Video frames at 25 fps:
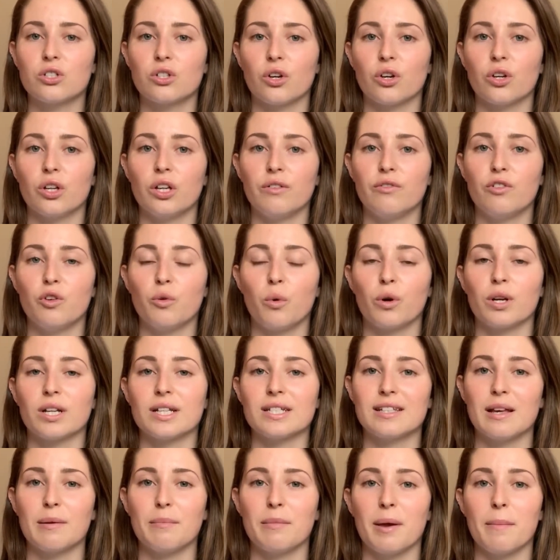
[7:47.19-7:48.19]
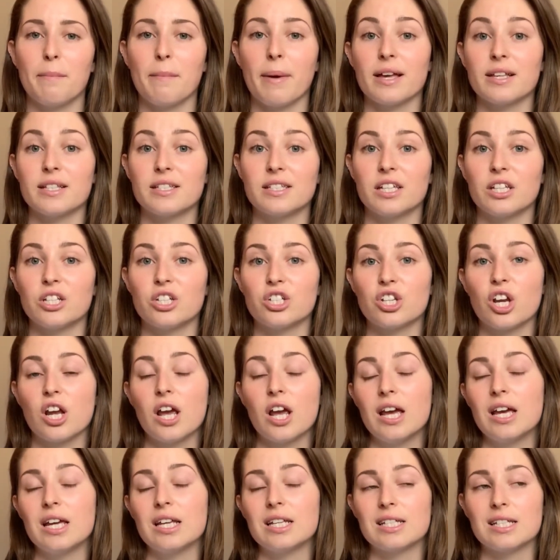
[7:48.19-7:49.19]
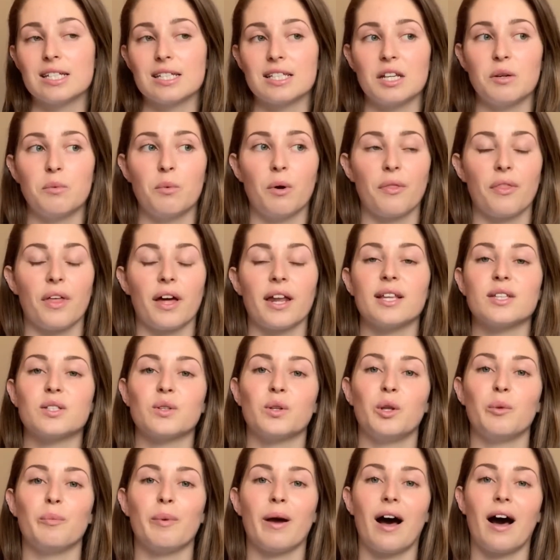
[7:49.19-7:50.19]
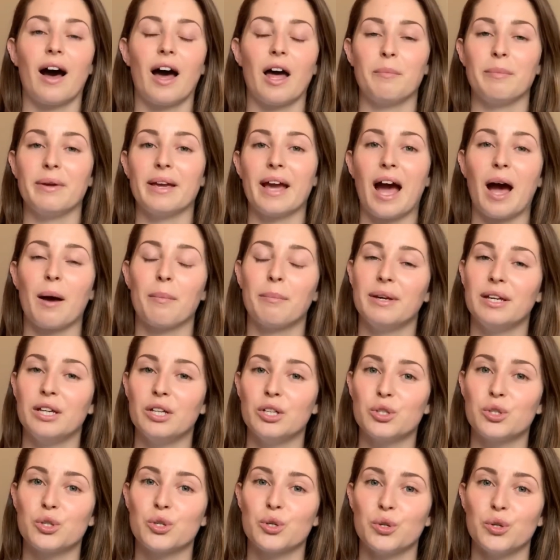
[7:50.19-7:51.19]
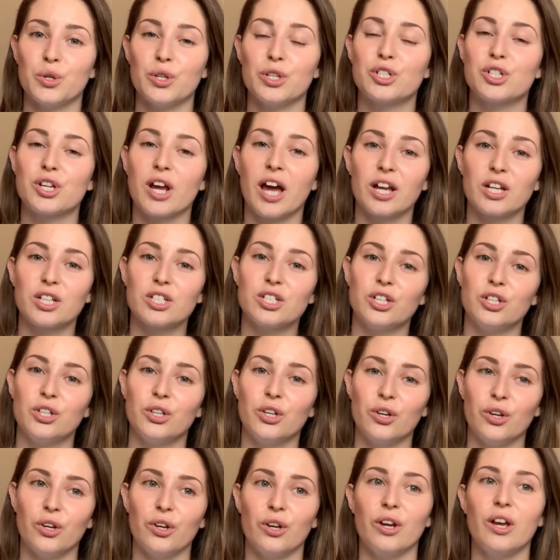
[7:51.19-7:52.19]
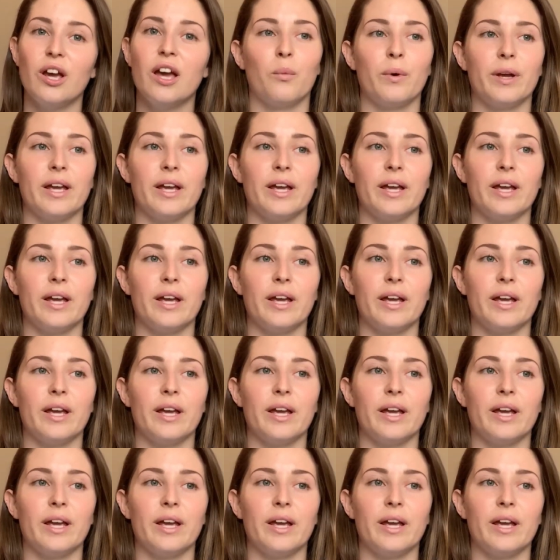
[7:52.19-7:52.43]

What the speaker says: So if you want to send me a message to see what that is all about, I'd be happy to chat to you.